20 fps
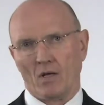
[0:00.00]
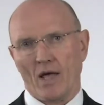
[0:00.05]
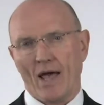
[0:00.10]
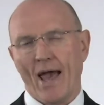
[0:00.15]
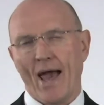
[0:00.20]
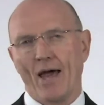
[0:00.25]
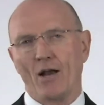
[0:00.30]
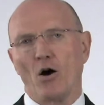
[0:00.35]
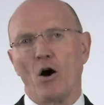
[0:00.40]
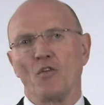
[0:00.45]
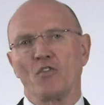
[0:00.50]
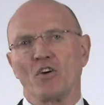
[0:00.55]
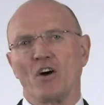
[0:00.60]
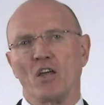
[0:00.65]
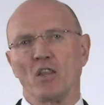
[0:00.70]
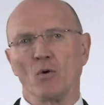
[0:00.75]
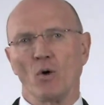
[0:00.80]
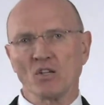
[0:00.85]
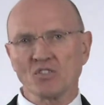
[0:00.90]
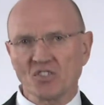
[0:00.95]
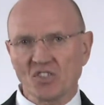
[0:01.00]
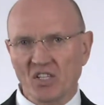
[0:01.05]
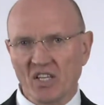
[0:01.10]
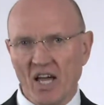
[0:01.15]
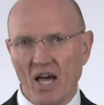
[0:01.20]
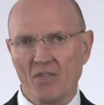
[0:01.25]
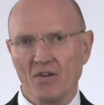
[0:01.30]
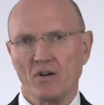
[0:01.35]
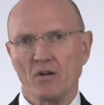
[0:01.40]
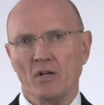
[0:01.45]
add all the other ones
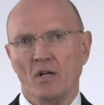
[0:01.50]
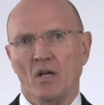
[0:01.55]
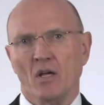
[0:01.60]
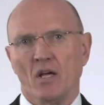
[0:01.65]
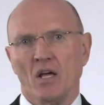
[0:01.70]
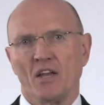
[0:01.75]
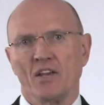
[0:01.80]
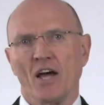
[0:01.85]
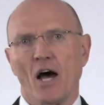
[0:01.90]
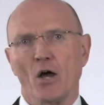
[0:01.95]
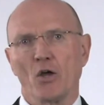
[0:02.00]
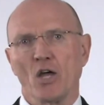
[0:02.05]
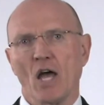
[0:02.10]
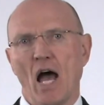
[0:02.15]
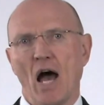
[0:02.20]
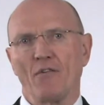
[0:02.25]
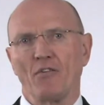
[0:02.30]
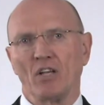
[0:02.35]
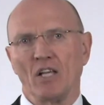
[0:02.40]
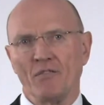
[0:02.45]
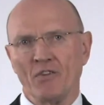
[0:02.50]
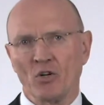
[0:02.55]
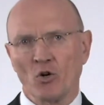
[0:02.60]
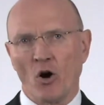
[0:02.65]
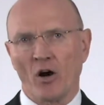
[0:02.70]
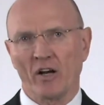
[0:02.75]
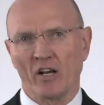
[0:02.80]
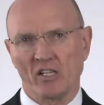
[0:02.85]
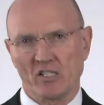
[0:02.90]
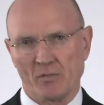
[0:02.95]
together, and now you have a living
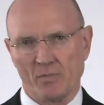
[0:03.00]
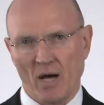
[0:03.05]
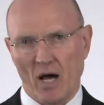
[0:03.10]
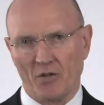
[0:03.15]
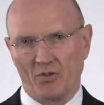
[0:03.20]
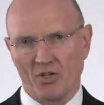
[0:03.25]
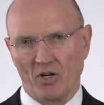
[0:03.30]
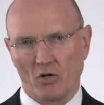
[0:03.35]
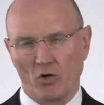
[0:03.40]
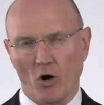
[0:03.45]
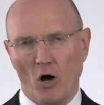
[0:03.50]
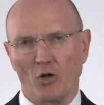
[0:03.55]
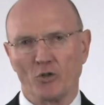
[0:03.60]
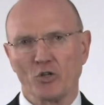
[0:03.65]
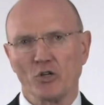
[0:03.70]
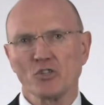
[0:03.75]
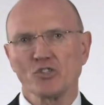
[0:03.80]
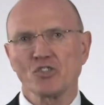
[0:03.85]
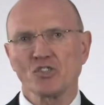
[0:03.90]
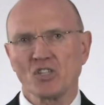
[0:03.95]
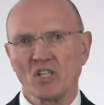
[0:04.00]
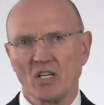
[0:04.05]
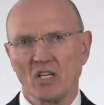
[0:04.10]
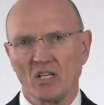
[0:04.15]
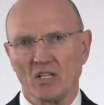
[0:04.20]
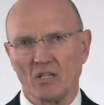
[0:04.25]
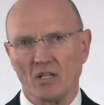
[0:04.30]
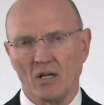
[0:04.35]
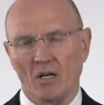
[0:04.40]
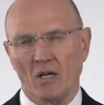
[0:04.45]
organism out there called your
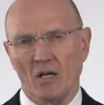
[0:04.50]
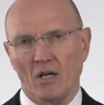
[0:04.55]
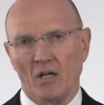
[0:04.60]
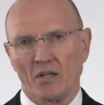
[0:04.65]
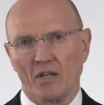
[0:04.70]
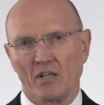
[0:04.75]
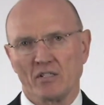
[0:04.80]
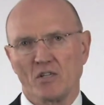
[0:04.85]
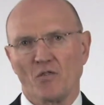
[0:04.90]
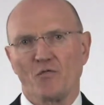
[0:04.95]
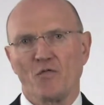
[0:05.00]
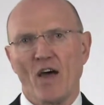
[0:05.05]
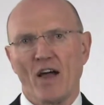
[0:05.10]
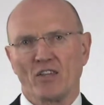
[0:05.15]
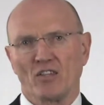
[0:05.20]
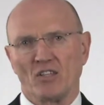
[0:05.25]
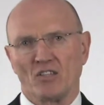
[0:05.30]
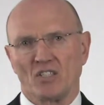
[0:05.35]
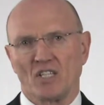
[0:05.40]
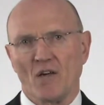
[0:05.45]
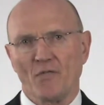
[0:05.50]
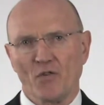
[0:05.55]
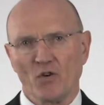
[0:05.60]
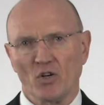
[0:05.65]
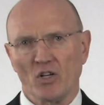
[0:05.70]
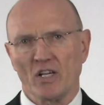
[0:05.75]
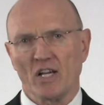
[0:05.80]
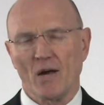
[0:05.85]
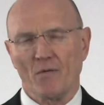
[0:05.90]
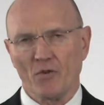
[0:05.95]
seed that is affected
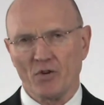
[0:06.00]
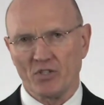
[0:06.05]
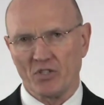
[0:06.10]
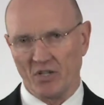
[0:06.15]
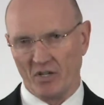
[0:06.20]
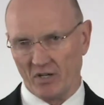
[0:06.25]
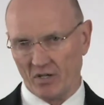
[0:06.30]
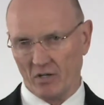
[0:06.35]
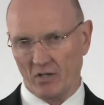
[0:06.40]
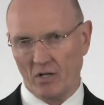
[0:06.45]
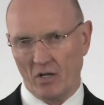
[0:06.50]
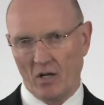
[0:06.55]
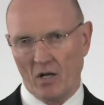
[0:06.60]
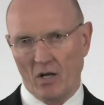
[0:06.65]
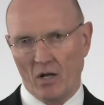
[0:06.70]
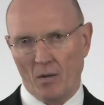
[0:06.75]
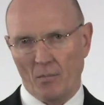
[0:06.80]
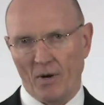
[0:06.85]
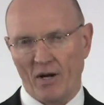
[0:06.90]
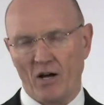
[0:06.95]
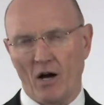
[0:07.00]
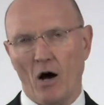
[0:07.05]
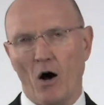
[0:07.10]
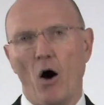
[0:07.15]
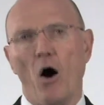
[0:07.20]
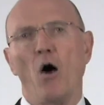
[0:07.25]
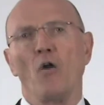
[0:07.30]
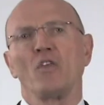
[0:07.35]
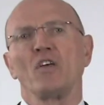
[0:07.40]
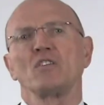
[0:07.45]
differently every year by how
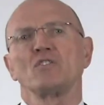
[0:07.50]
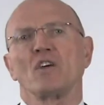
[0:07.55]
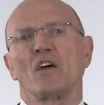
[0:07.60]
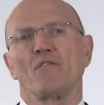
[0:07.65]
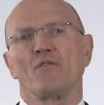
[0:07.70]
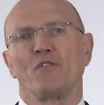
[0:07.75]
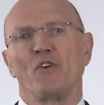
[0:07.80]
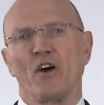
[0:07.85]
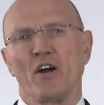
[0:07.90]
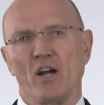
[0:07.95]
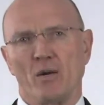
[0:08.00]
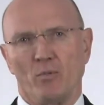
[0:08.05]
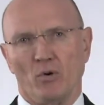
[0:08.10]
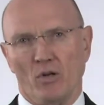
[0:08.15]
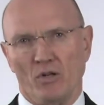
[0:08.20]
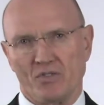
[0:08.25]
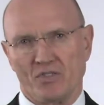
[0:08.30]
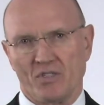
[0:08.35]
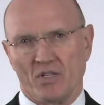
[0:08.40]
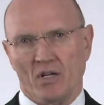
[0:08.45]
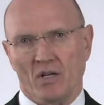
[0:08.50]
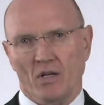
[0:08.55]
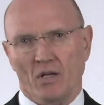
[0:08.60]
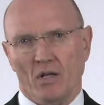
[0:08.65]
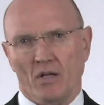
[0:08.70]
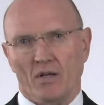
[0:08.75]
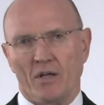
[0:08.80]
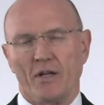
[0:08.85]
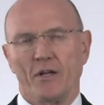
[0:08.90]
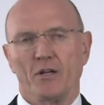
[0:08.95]
all these variables
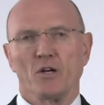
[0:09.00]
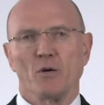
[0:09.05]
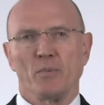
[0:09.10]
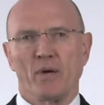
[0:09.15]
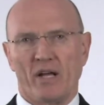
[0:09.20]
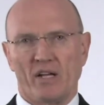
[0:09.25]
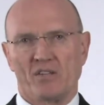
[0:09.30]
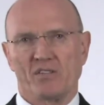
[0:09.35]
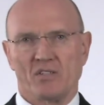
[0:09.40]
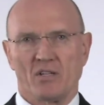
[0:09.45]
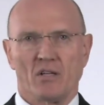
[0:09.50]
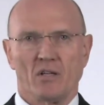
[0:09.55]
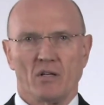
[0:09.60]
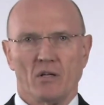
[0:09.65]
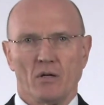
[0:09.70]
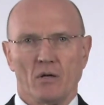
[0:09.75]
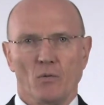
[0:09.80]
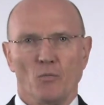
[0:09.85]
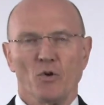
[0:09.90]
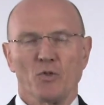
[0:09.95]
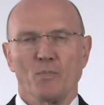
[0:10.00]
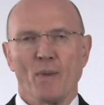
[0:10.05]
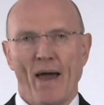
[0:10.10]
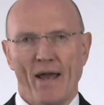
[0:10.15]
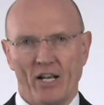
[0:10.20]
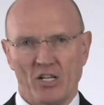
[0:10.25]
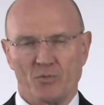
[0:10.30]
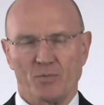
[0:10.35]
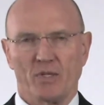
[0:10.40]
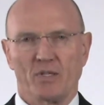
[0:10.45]
intermix with
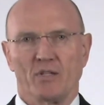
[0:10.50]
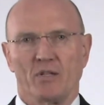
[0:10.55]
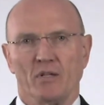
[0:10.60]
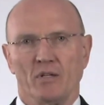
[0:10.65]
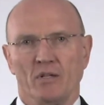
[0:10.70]
management.